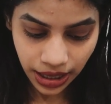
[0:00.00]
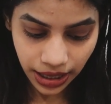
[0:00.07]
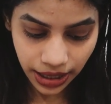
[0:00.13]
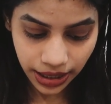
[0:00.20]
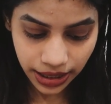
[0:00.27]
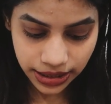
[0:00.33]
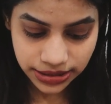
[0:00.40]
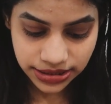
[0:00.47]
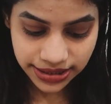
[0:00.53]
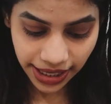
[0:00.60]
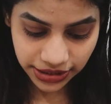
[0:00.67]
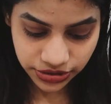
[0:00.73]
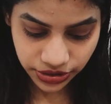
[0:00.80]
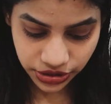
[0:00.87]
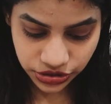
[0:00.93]
And
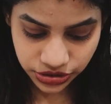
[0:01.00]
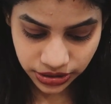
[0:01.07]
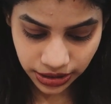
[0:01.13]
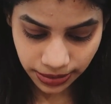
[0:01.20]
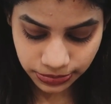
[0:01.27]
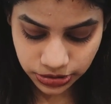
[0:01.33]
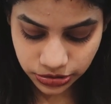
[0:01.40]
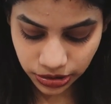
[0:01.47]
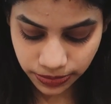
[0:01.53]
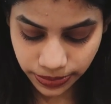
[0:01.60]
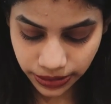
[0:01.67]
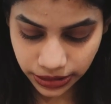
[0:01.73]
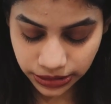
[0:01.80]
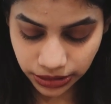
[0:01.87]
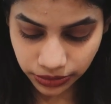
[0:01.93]
saturation, I'm just gonna
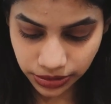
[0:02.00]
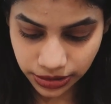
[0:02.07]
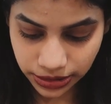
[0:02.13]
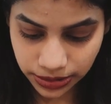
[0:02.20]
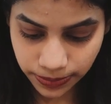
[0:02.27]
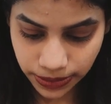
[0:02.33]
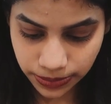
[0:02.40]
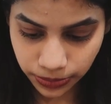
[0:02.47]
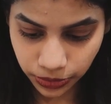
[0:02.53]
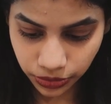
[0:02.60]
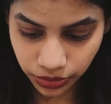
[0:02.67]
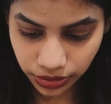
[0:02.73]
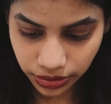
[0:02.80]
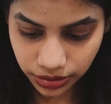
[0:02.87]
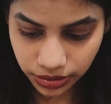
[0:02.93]
bring it down a little bit
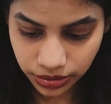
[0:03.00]
more,